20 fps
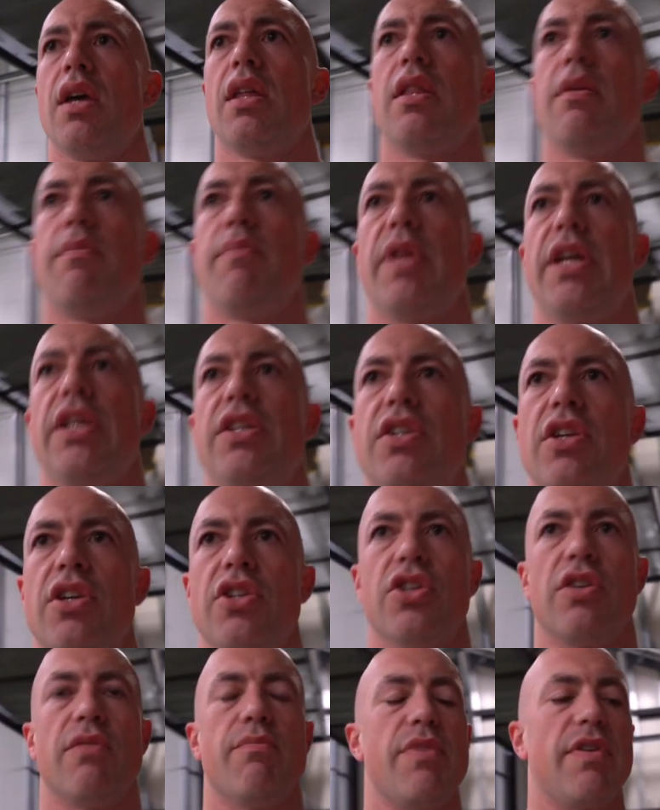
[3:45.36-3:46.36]
The plates
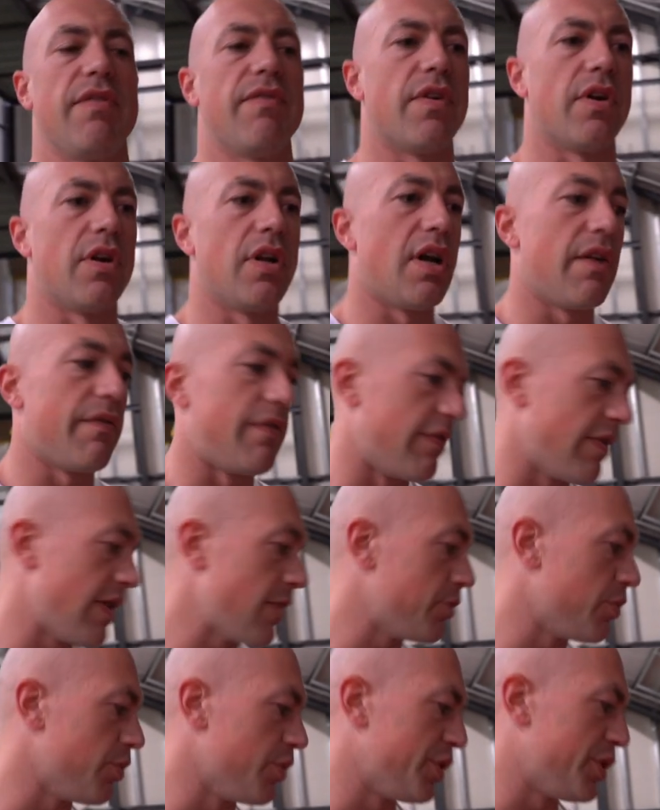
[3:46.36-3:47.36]
shouldn't be falling off. If I
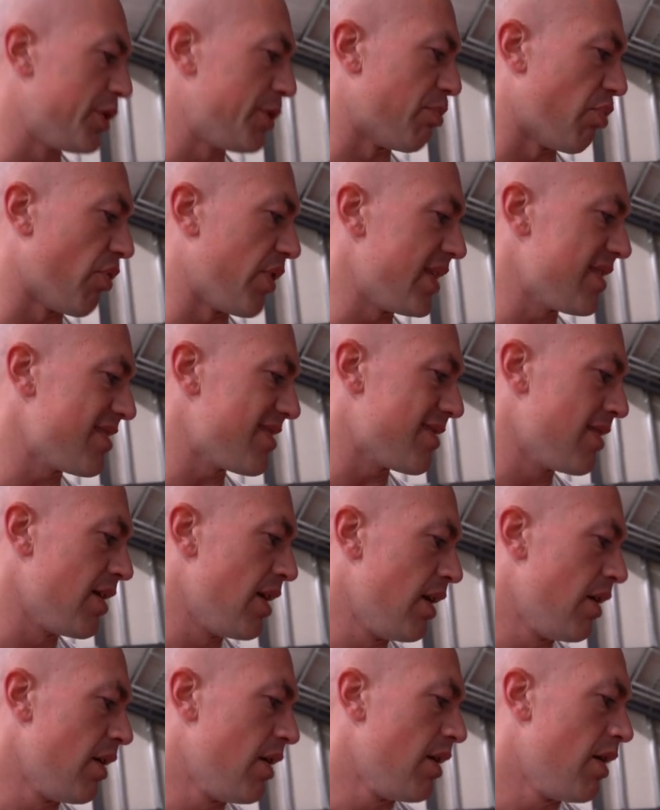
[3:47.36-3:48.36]
were doing sprints,
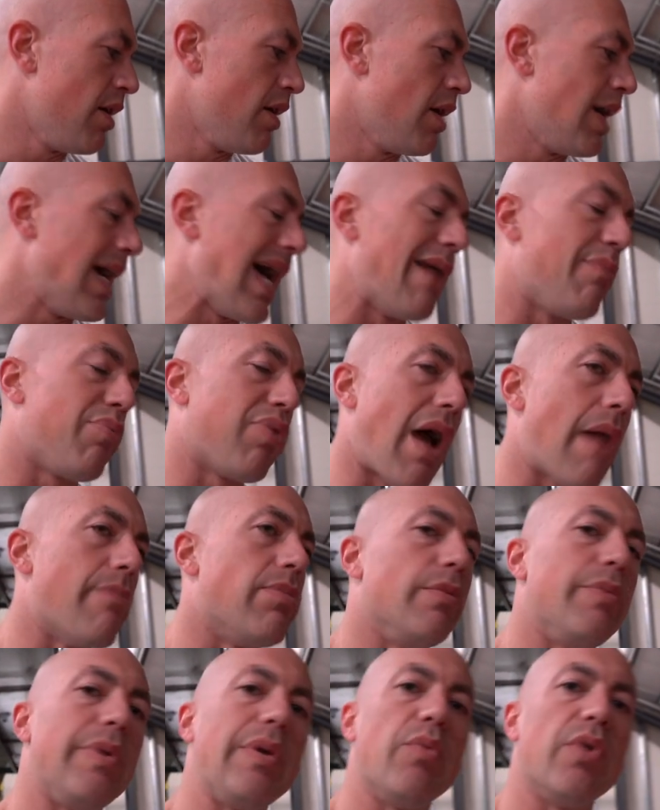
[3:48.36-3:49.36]
I
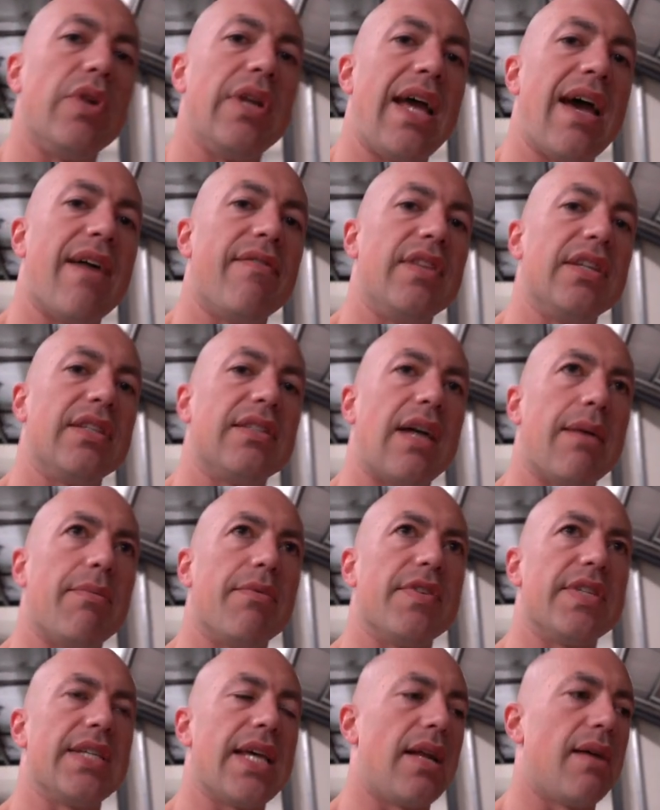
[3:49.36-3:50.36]
probably wouldn't have this type
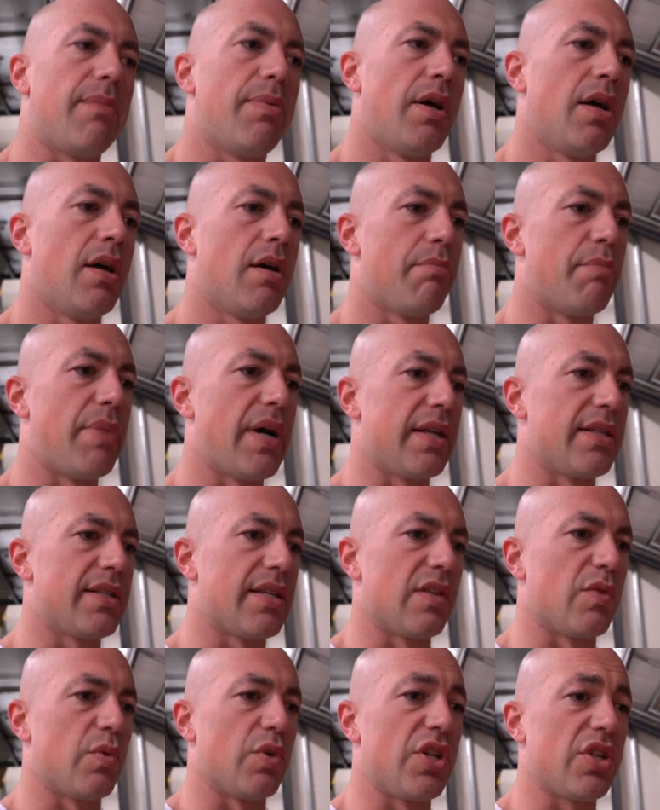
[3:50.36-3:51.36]
of setup, but
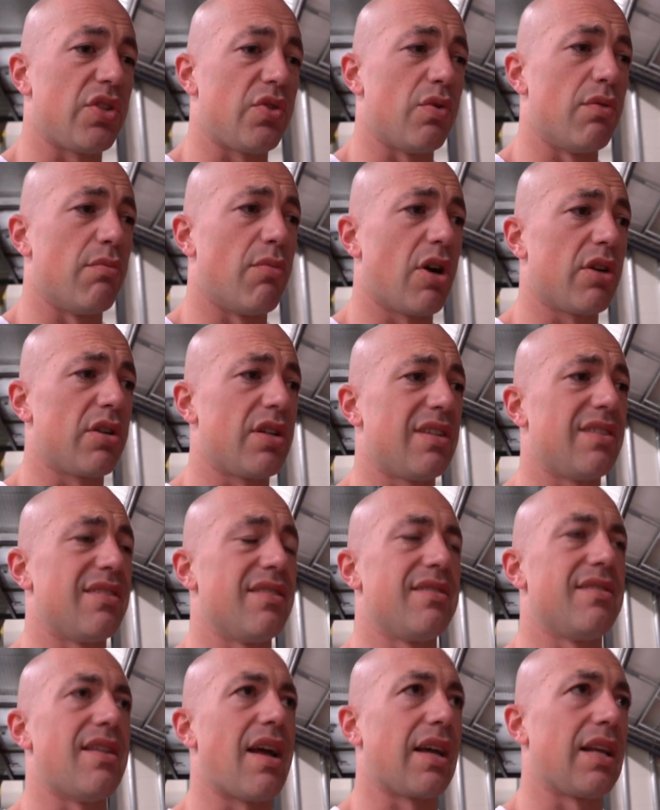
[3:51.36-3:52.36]
since we're just doing marches,
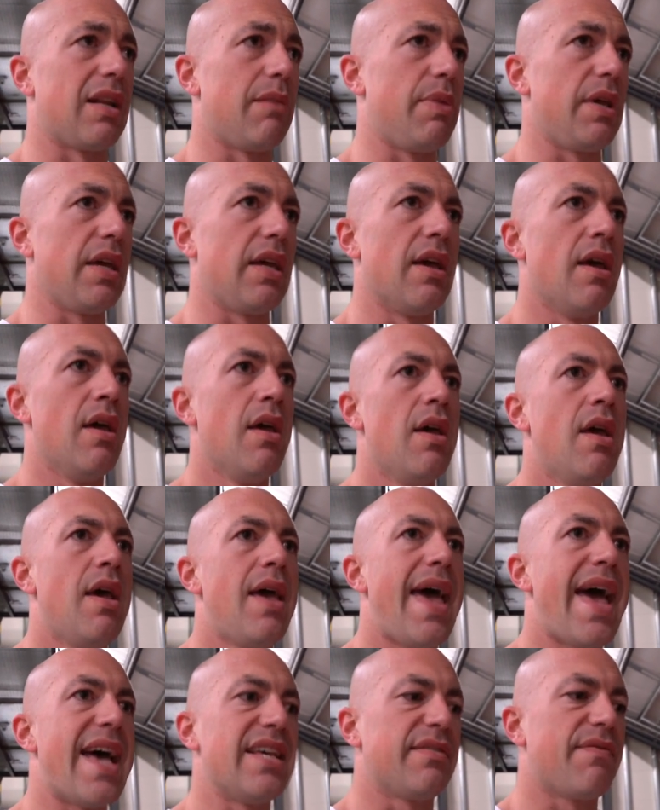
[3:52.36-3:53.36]
it's not gonna be
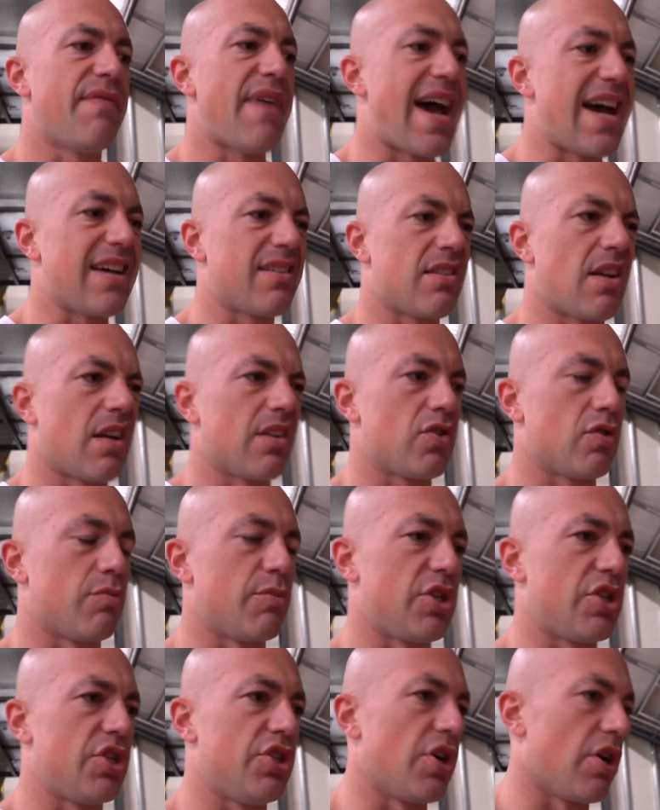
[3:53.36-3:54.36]
as fast, not so
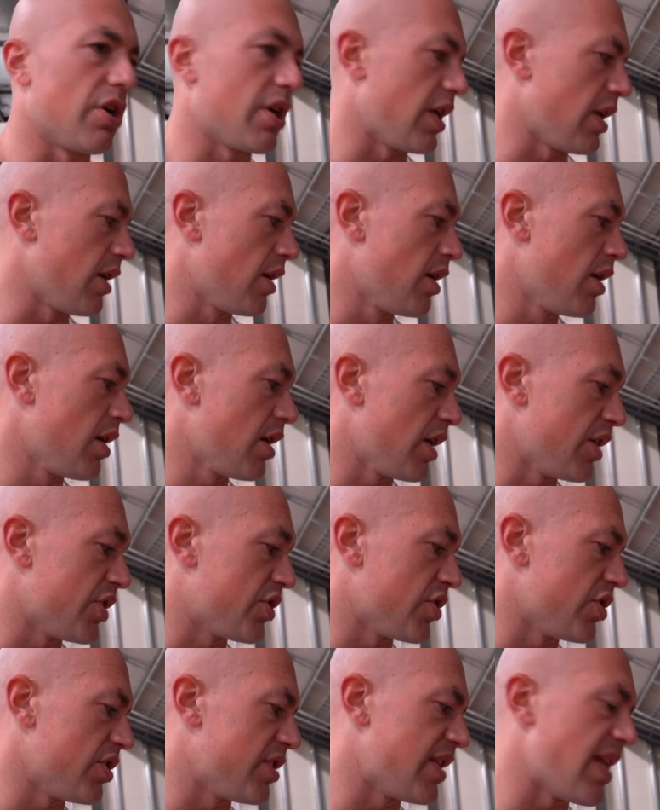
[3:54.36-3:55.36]
much jerking. It
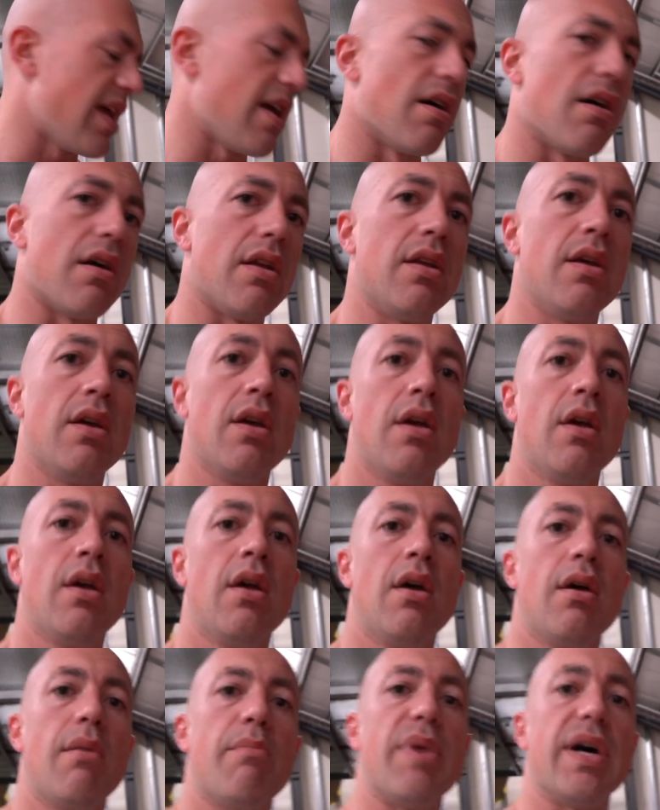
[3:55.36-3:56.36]
should stay on,
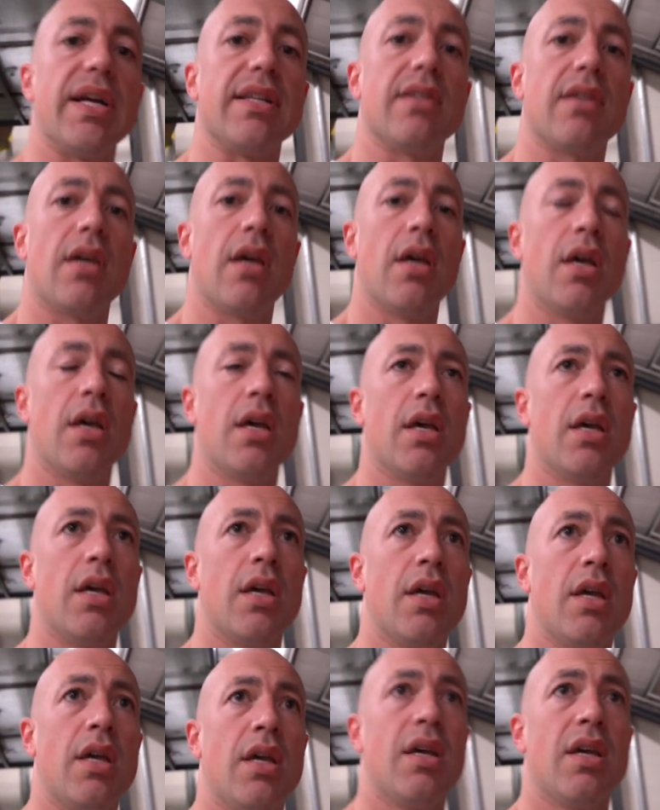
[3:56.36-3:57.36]
but
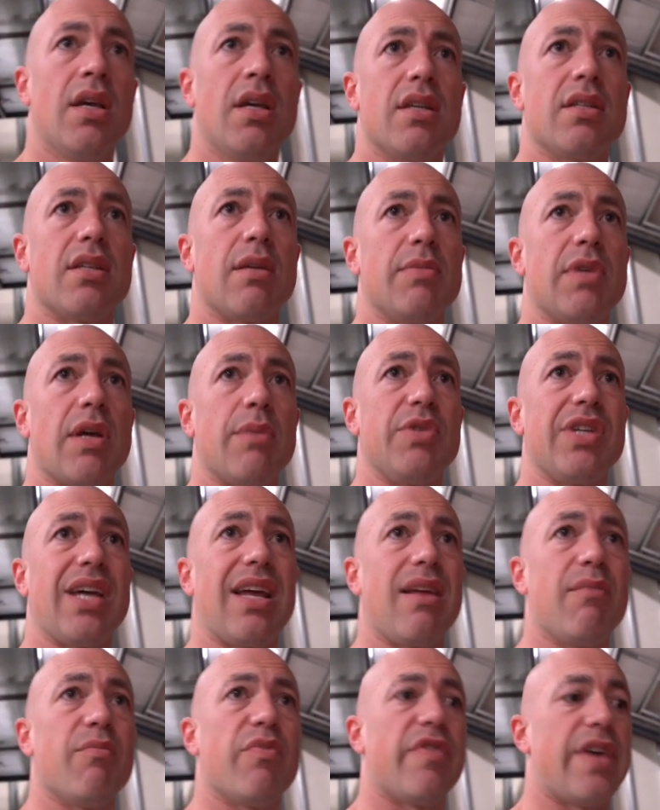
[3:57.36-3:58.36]
sometimes you
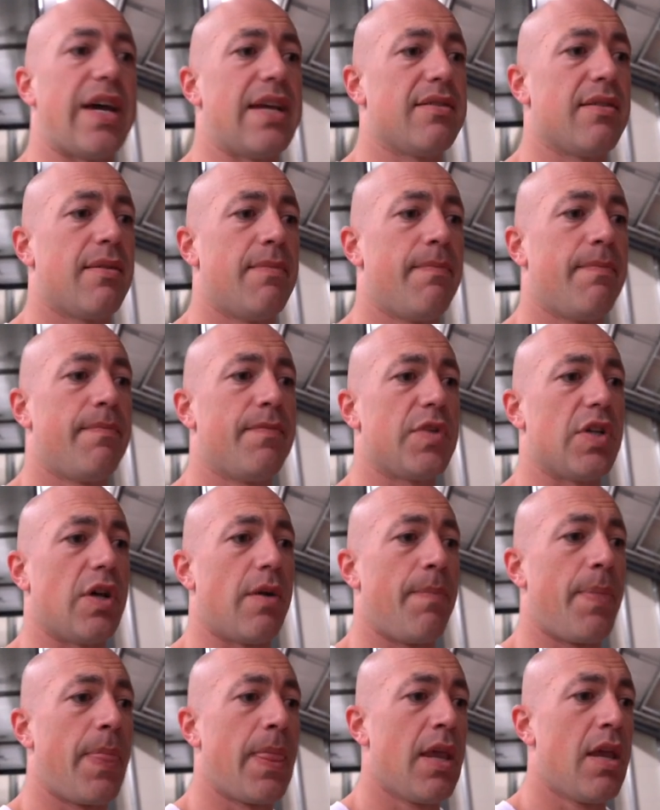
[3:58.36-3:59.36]
gotta improvise.
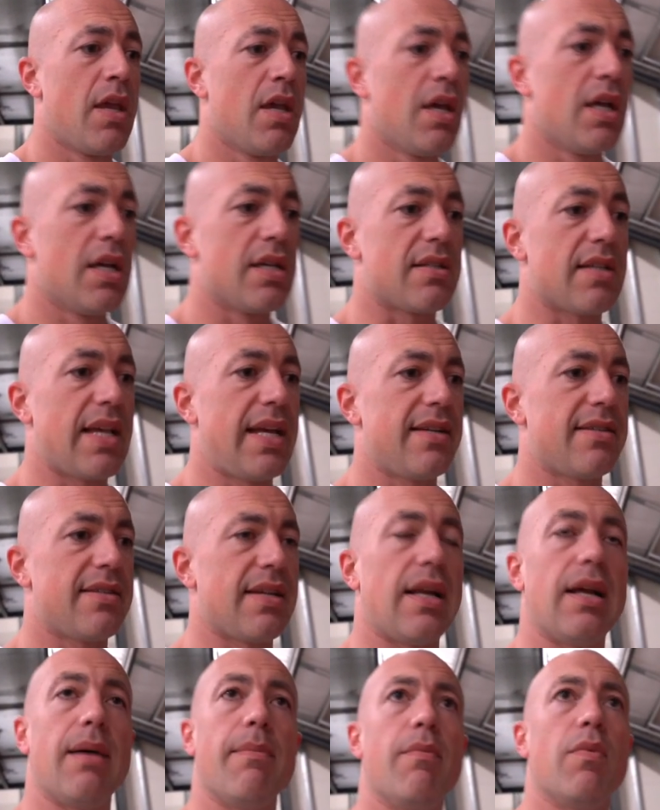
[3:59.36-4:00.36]
So, sled is
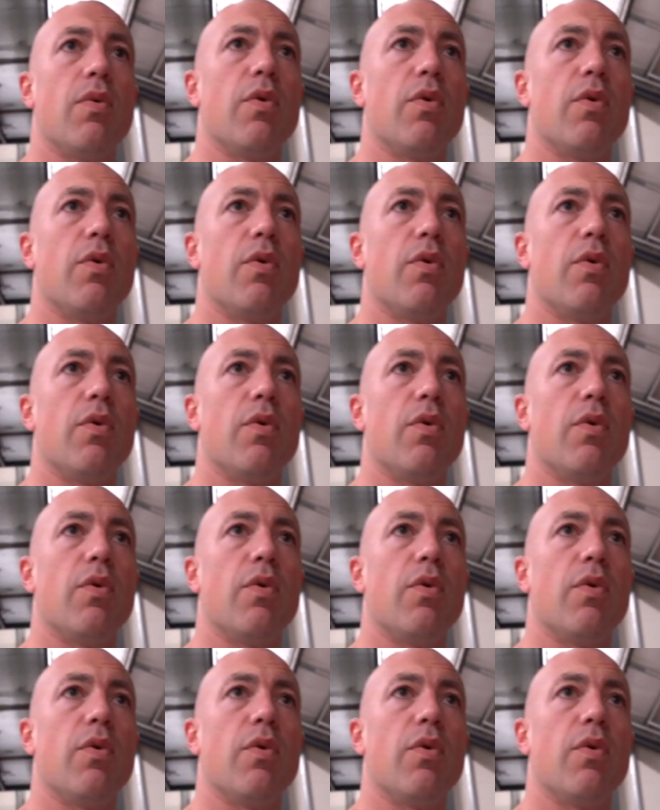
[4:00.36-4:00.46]
set up.